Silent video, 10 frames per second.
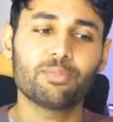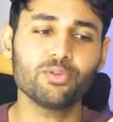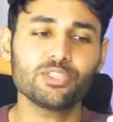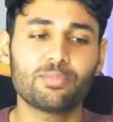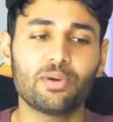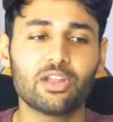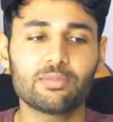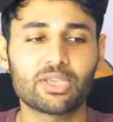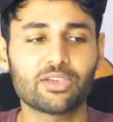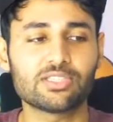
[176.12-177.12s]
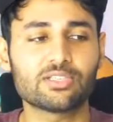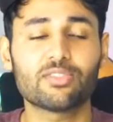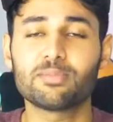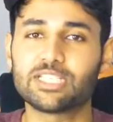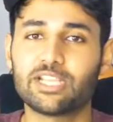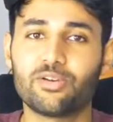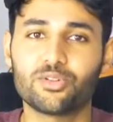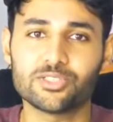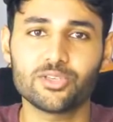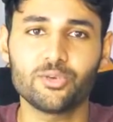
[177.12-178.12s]
but also partly because of the
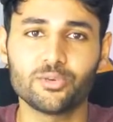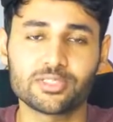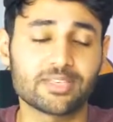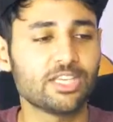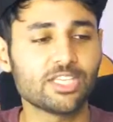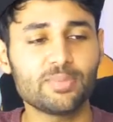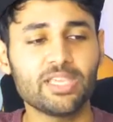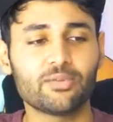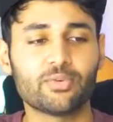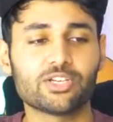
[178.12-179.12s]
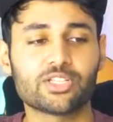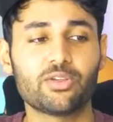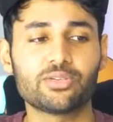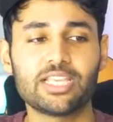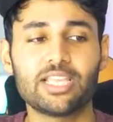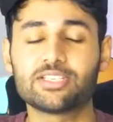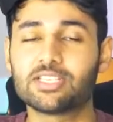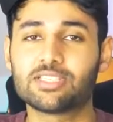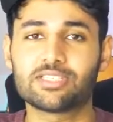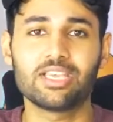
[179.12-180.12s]
materials used. Speaking of which, the Note 8
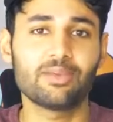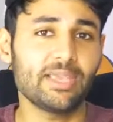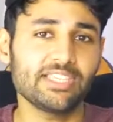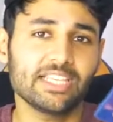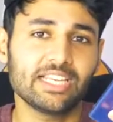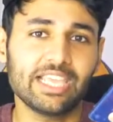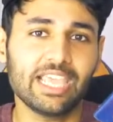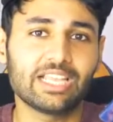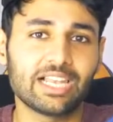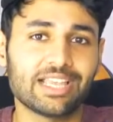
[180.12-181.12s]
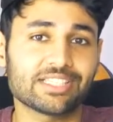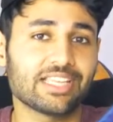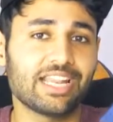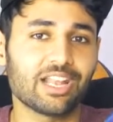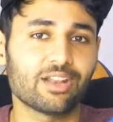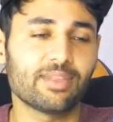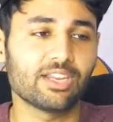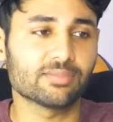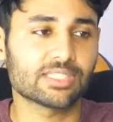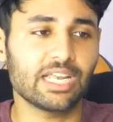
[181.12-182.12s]
is basically a glass and
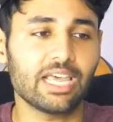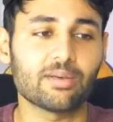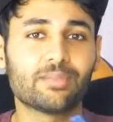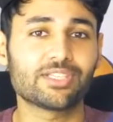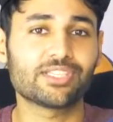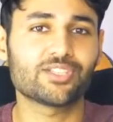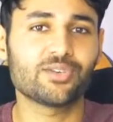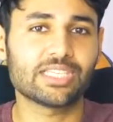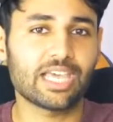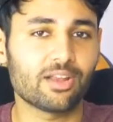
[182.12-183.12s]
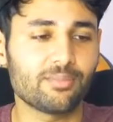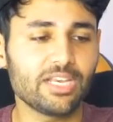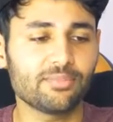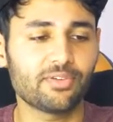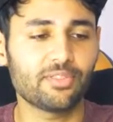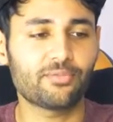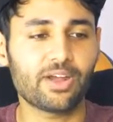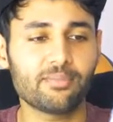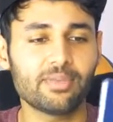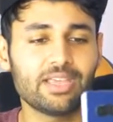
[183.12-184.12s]
aluminium slab, because it's using aluminium for the
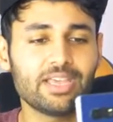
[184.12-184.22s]
frame